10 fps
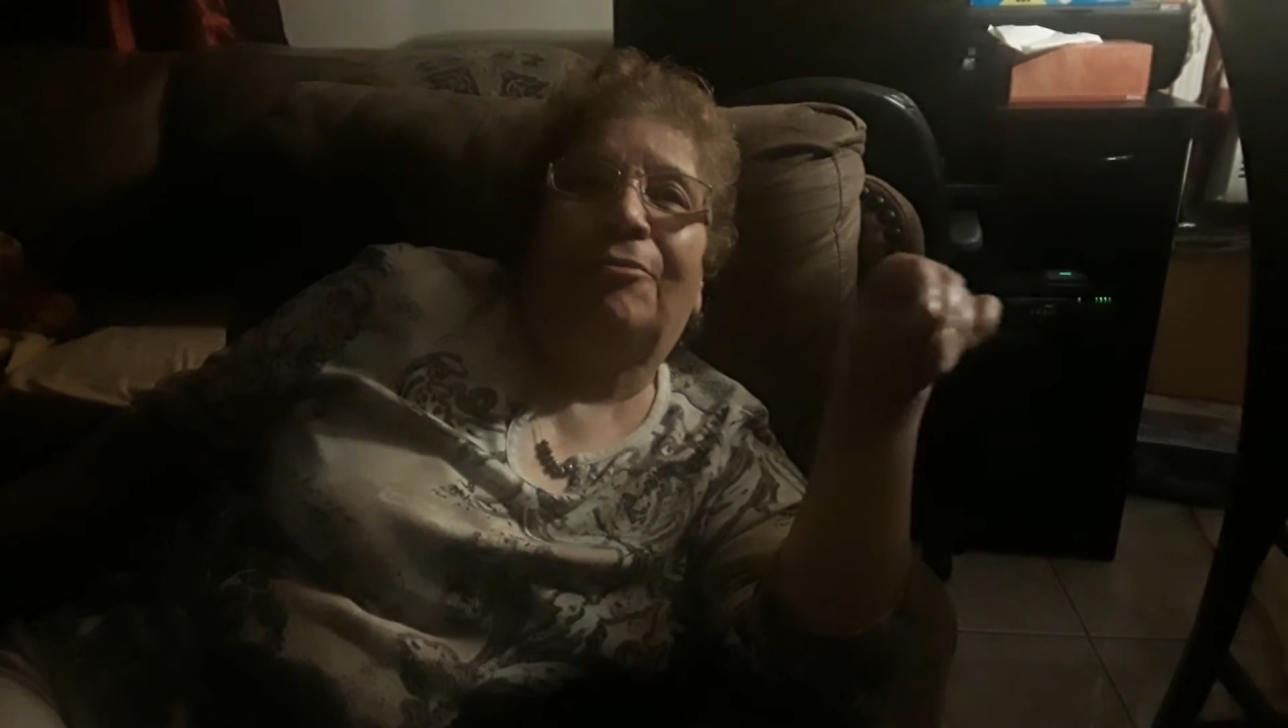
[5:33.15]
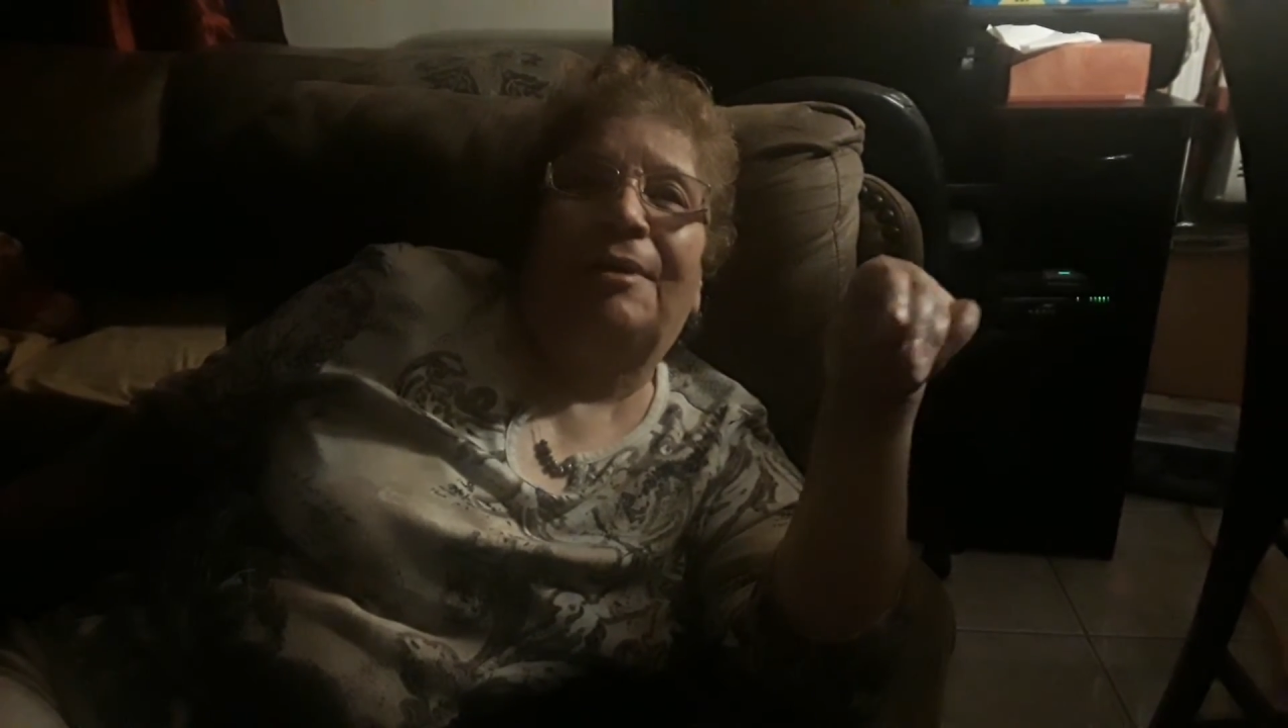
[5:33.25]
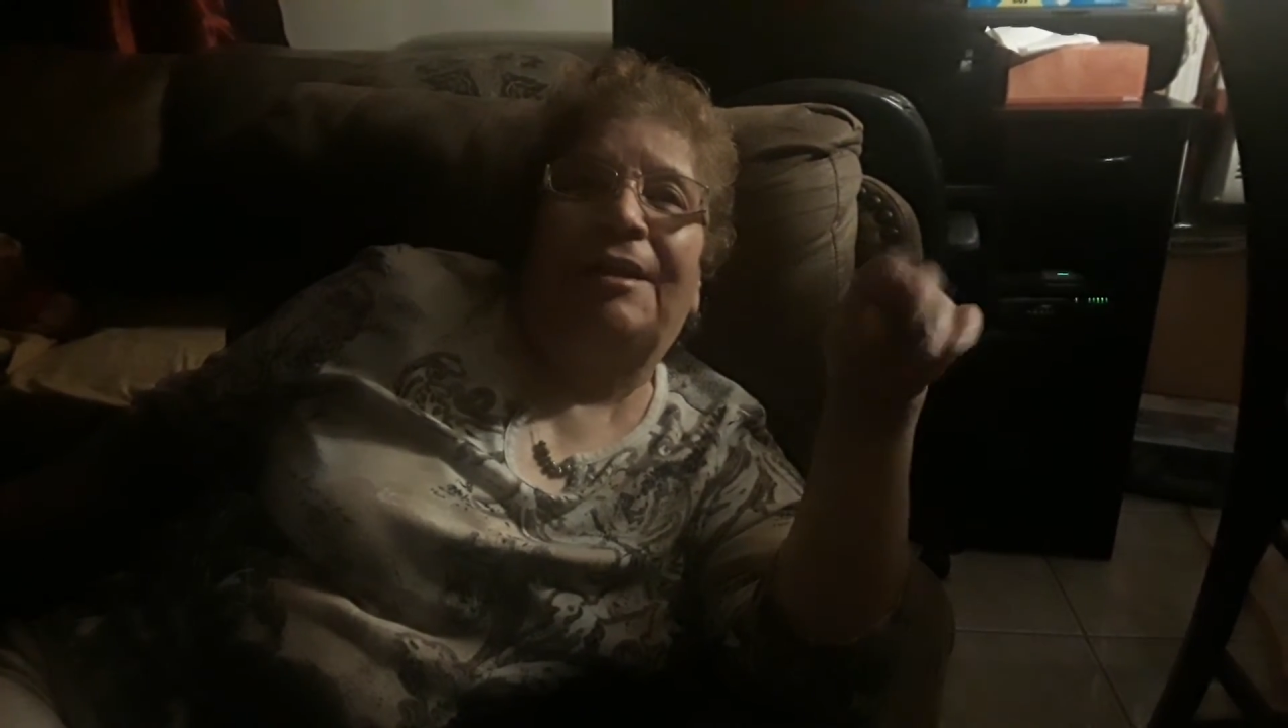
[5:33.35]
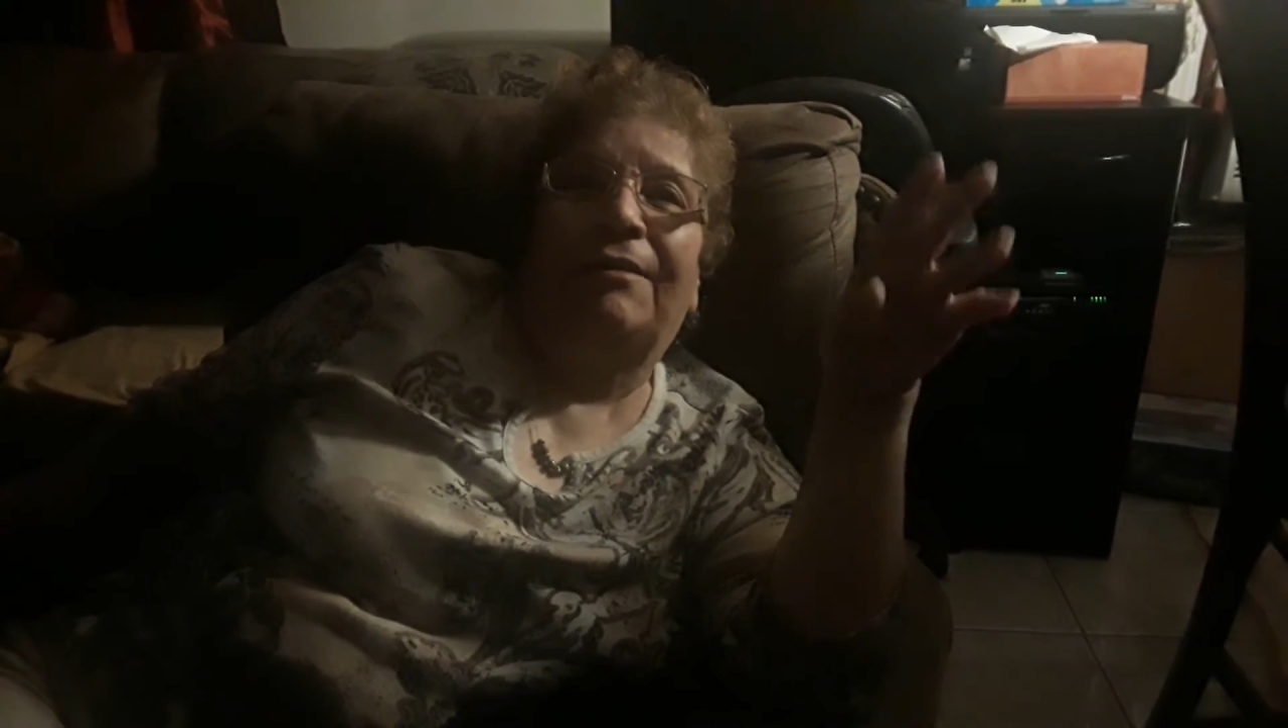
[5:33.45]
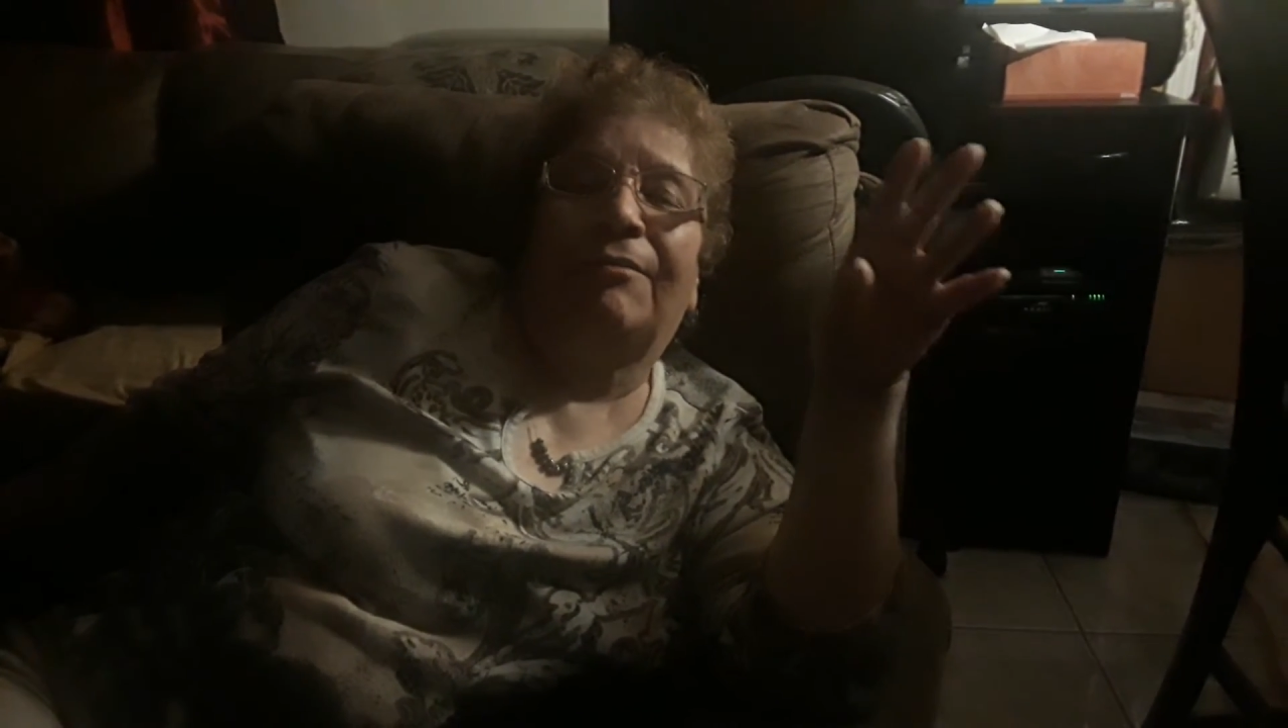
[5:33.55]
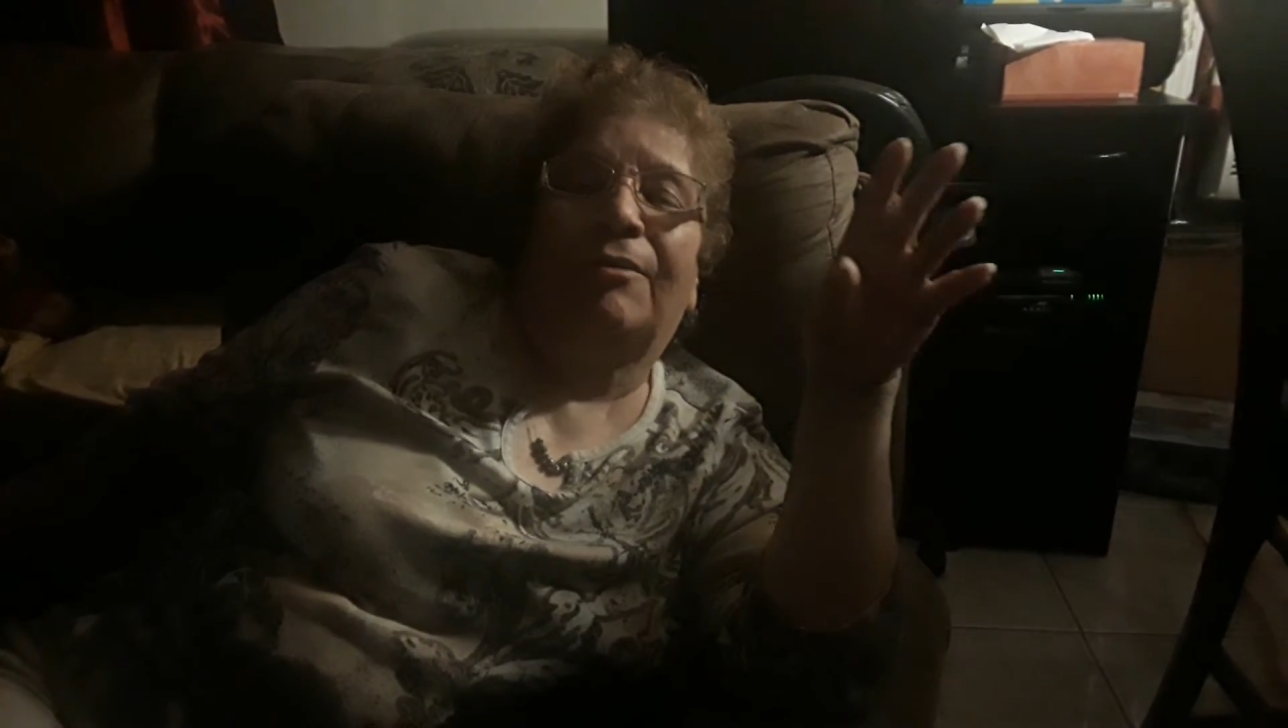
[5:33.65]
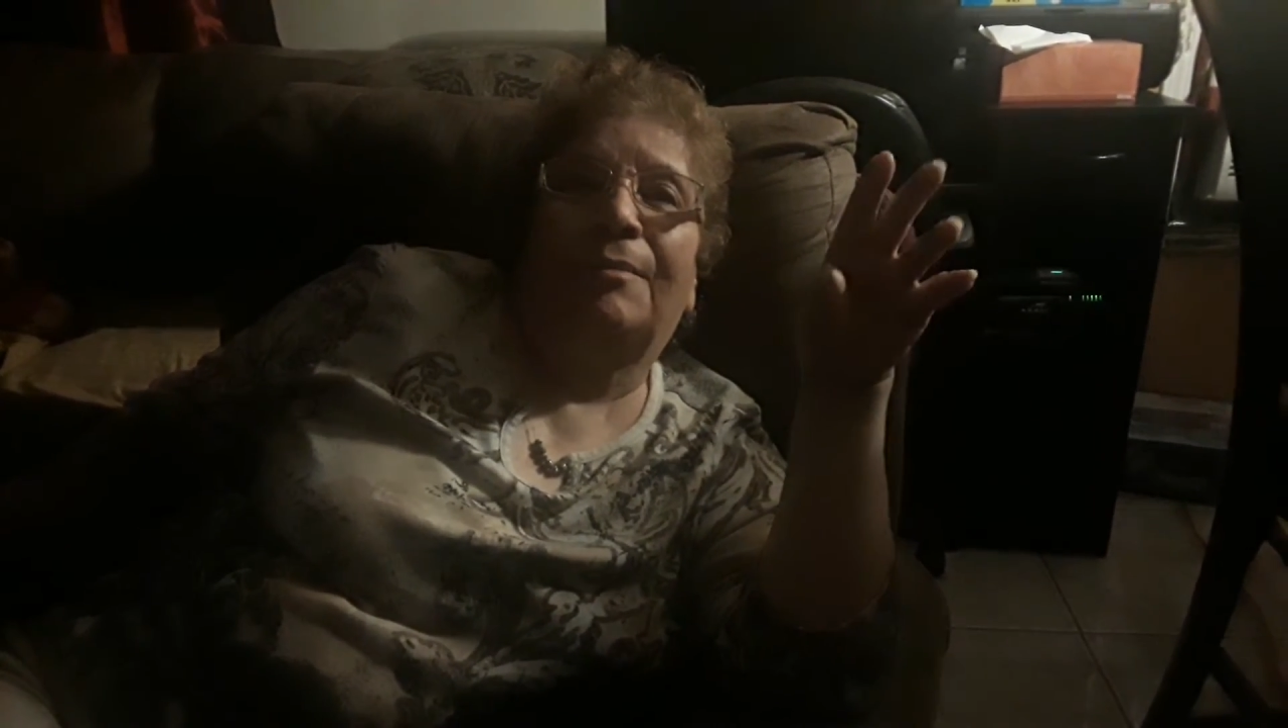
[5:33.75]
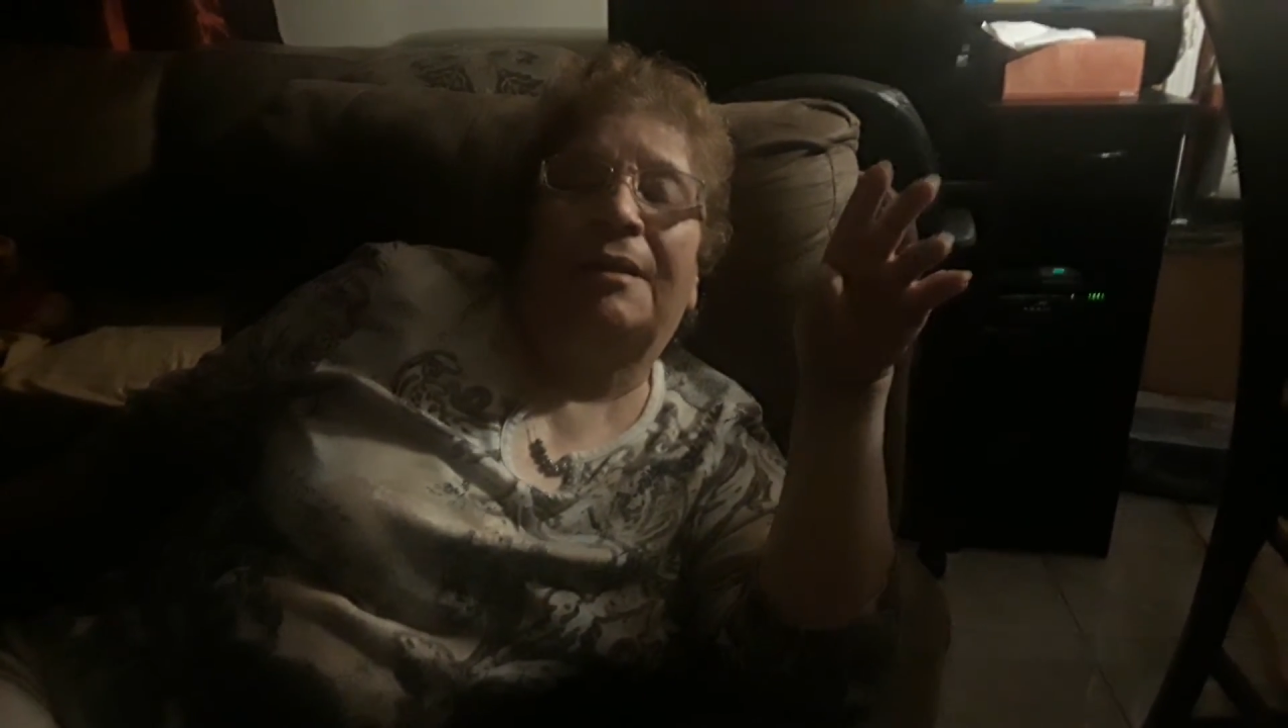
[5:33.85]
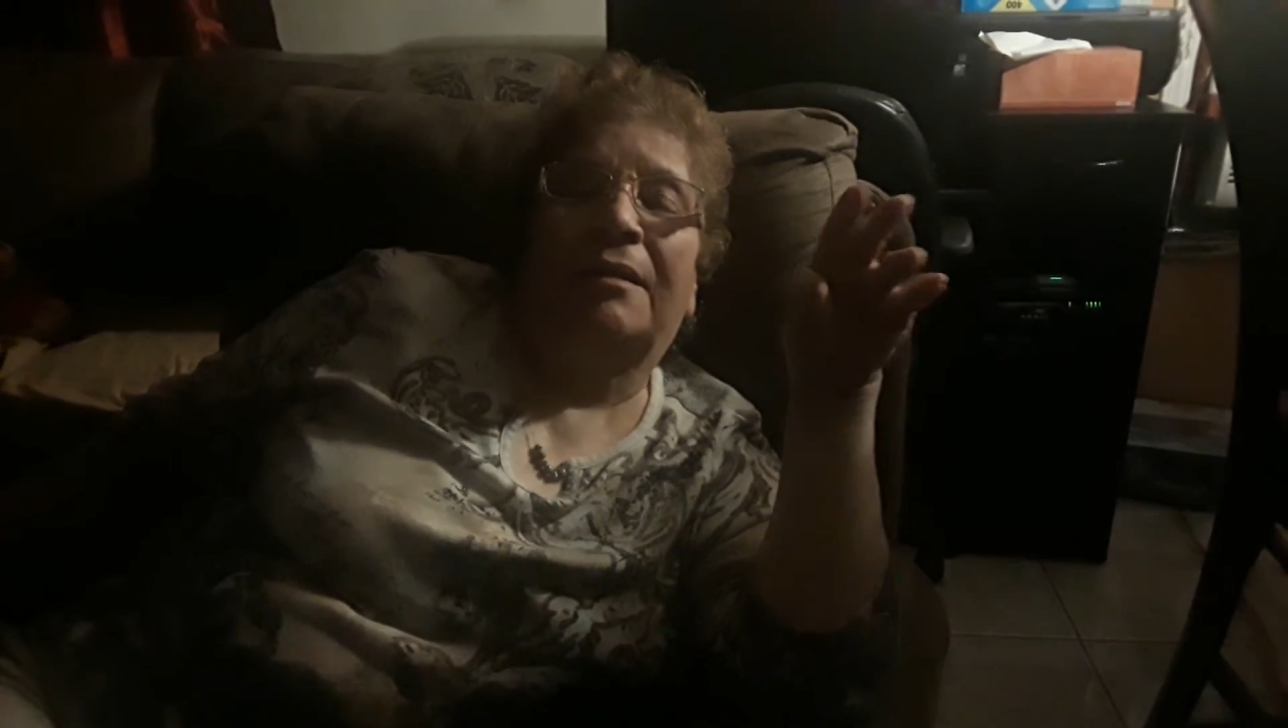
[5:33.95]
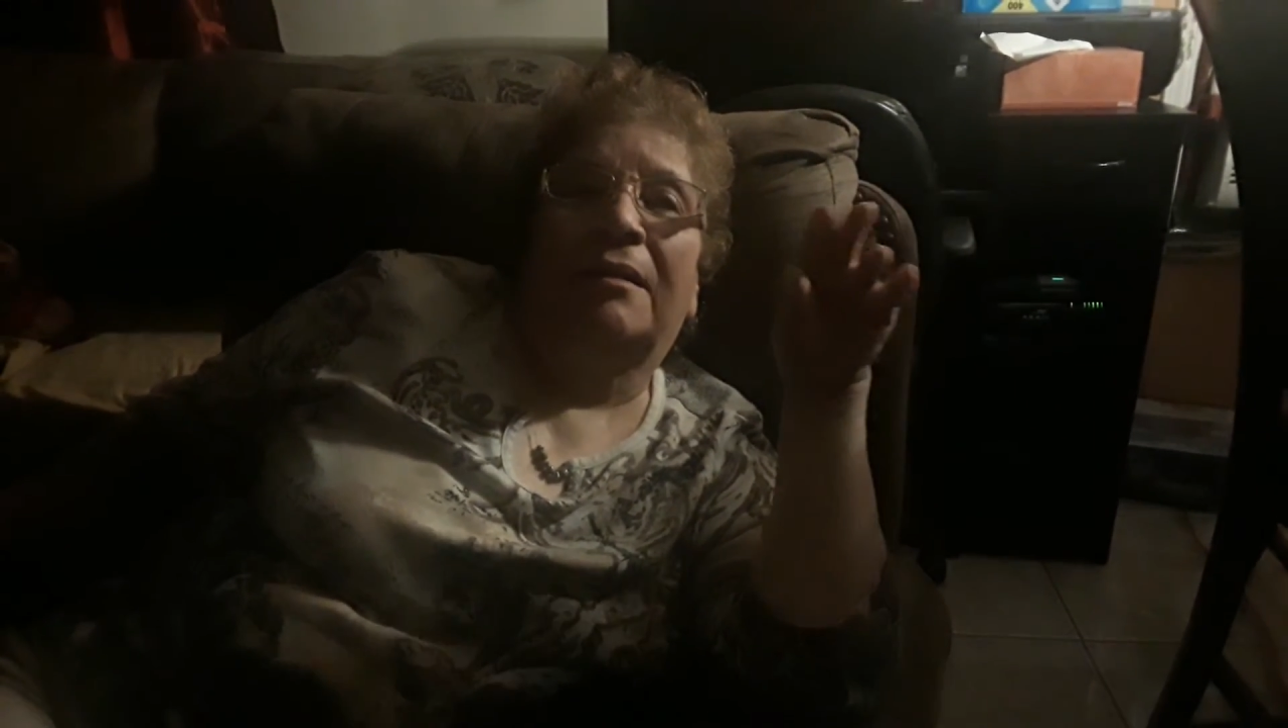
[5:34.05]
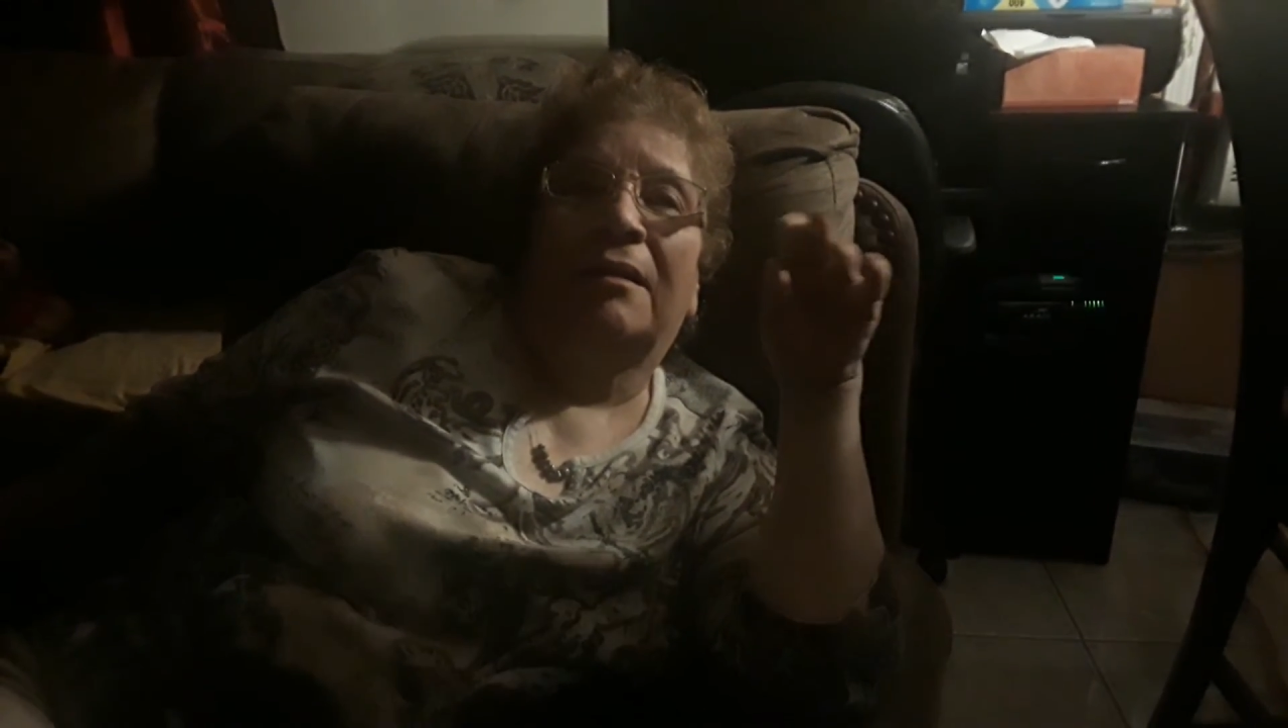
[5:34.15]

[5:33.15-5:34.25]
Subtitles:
whatever, but